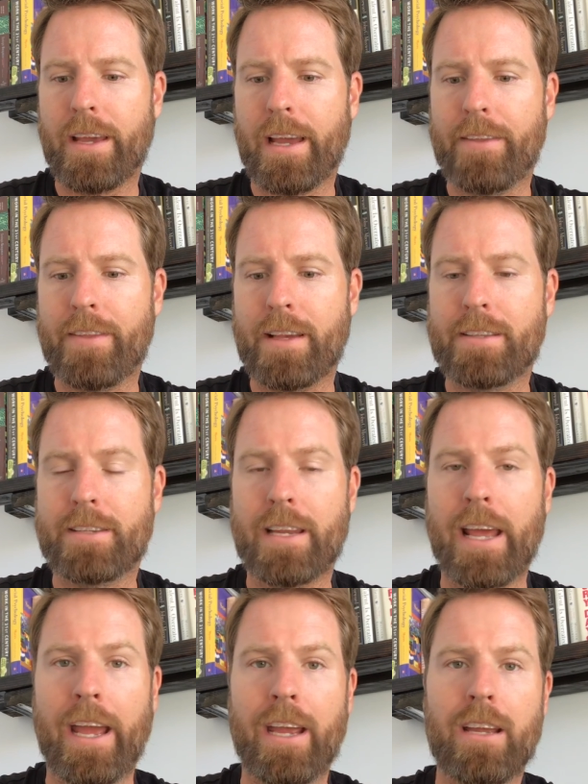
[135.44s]
And then
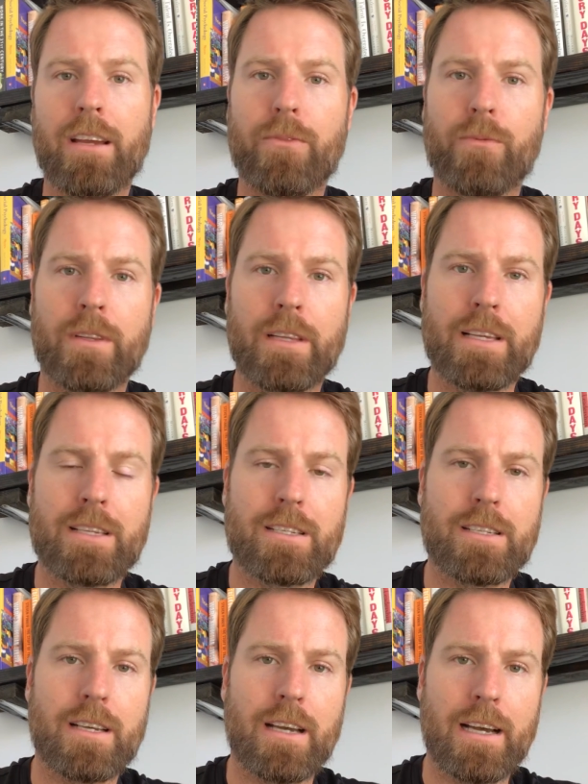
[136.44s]
today,
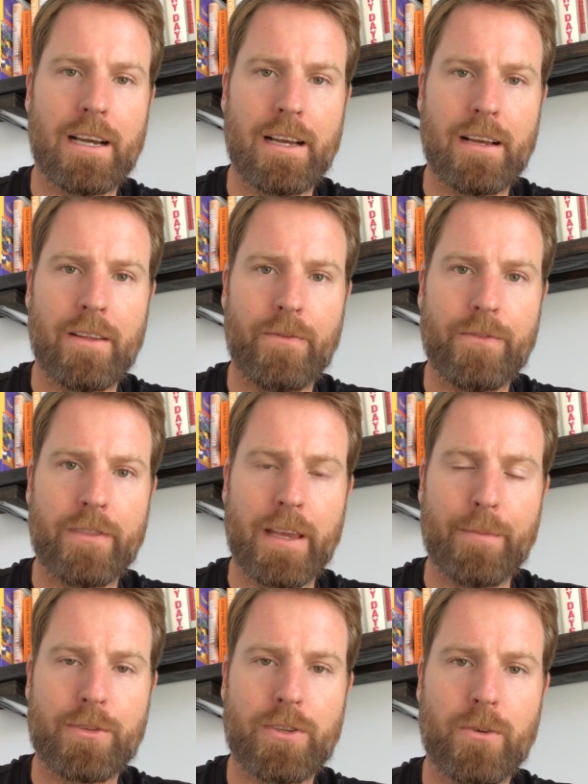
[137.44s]
released uh, the
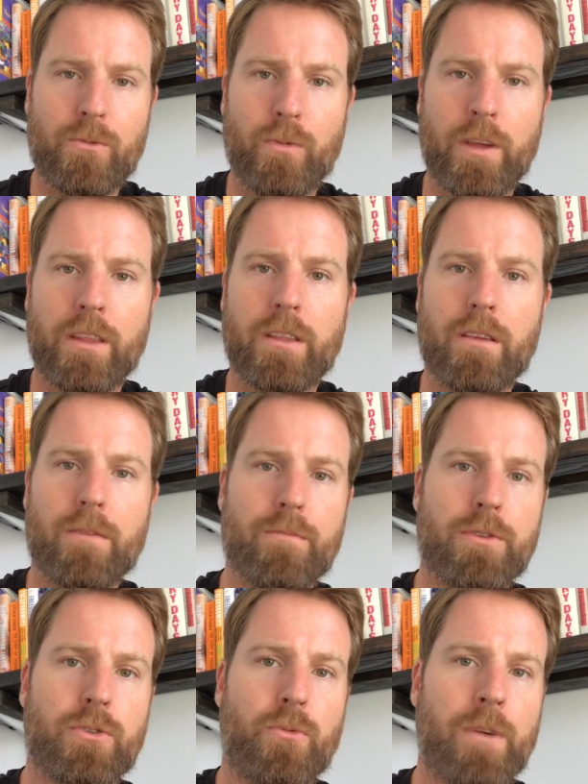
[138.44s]
episode with
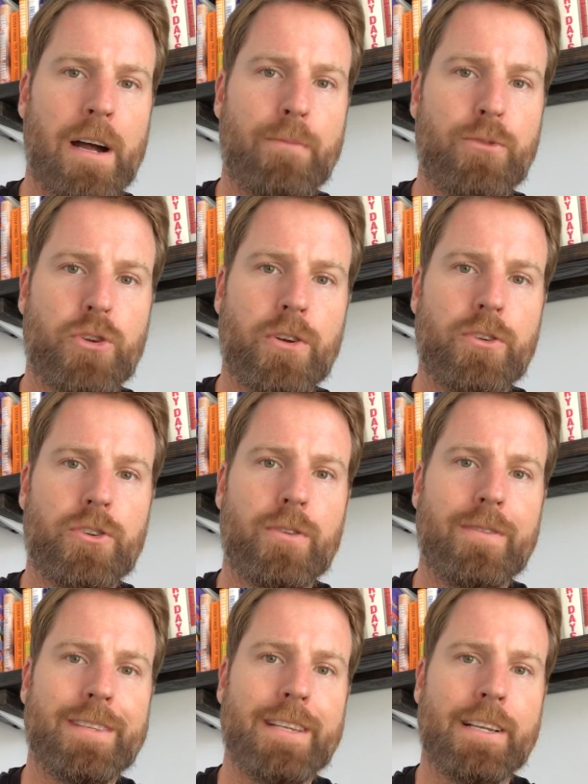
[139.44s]
Mr. Rob Church,
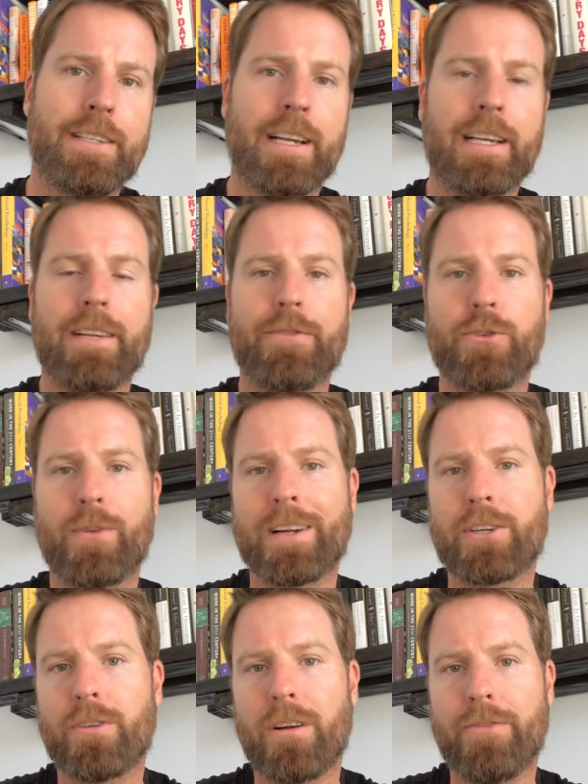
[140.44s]
who is the executive
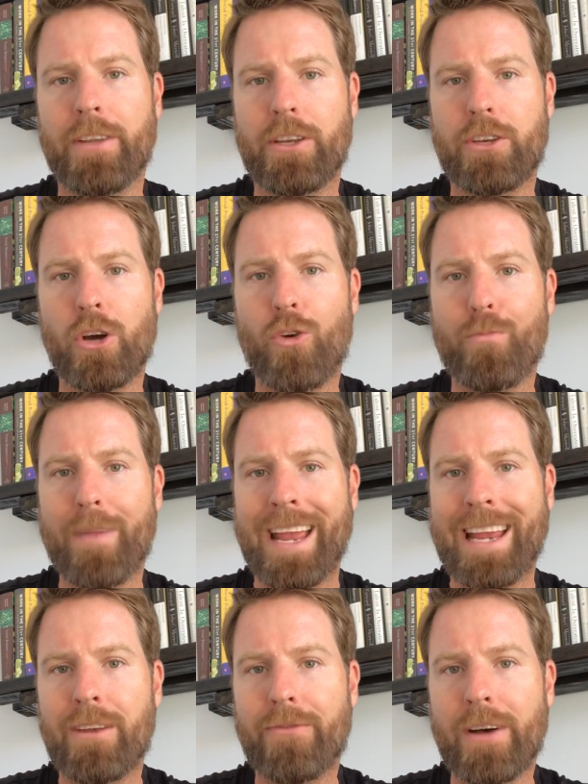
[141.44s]
director of the
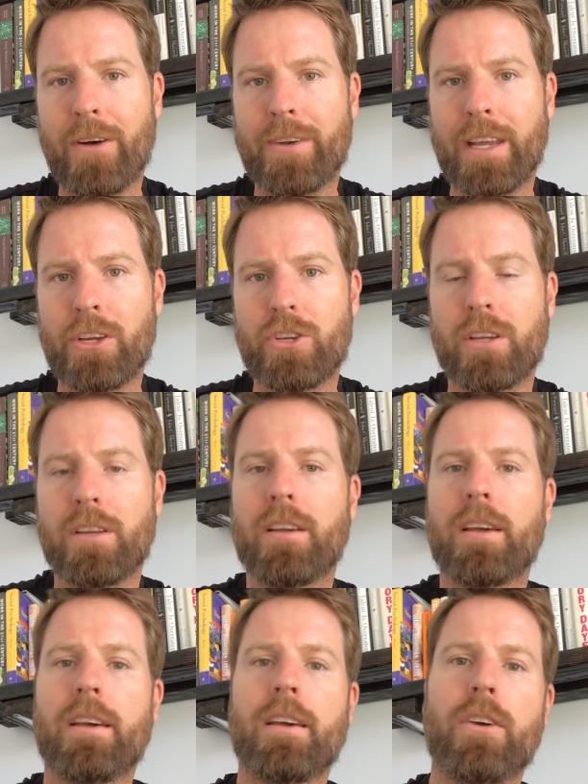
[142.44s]
Domain Foundation,
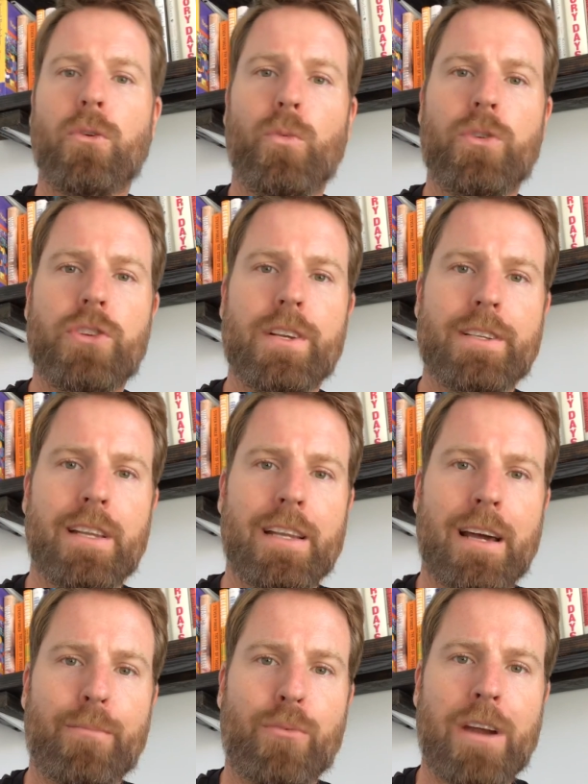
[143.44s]
which is a
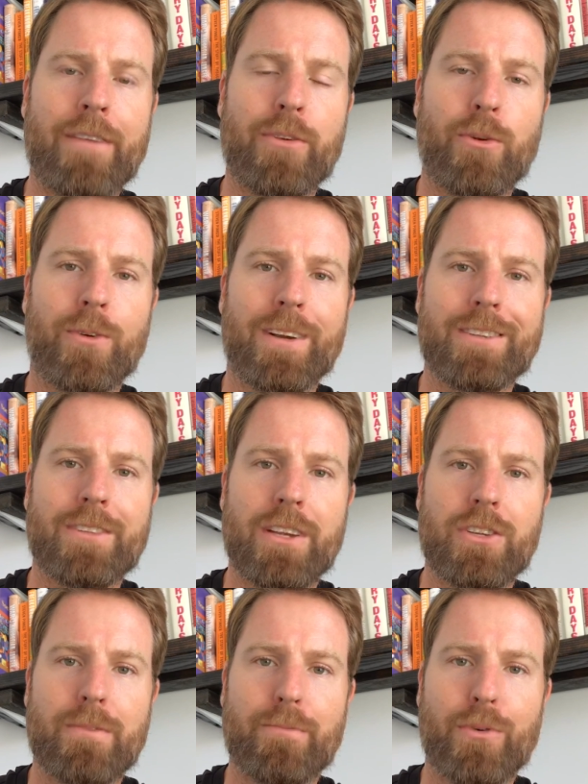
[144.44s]
nonprofit
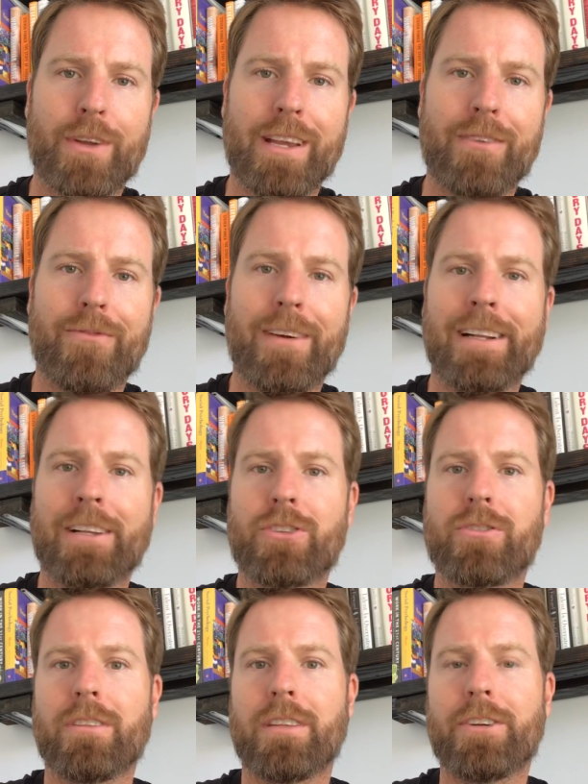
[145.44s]
organization bringing
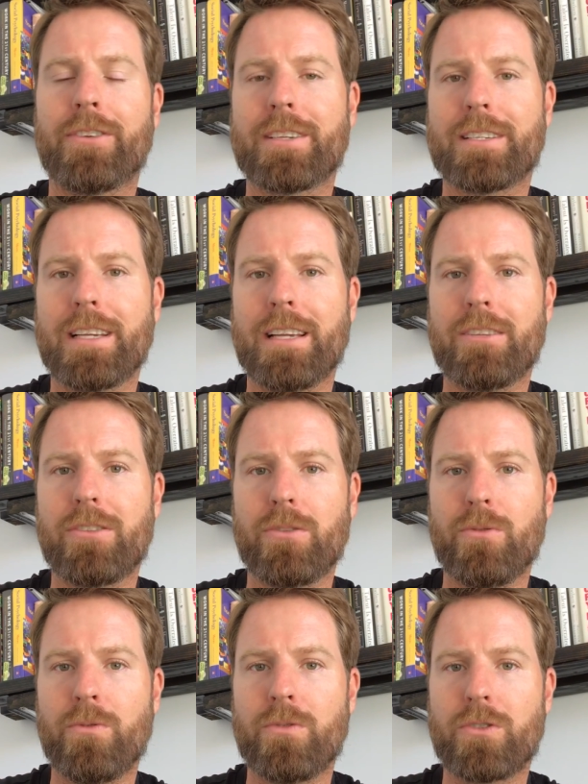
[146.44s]
financial literacy
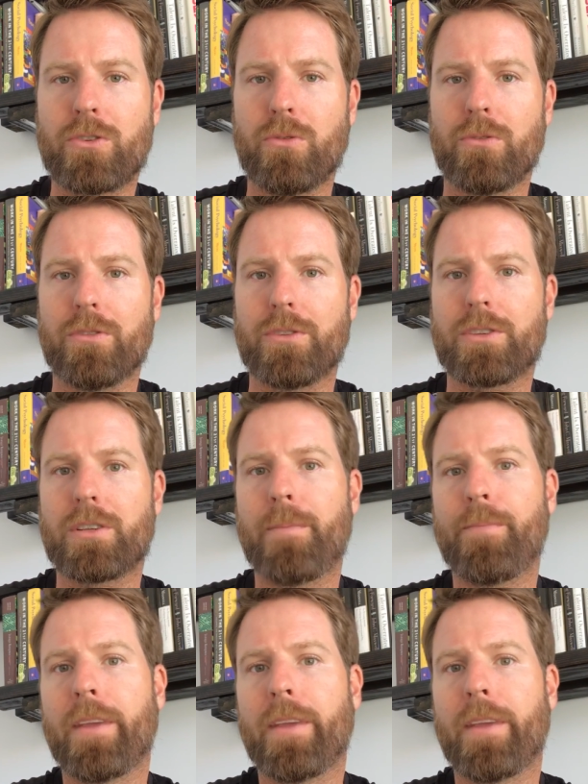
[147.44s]
to schools.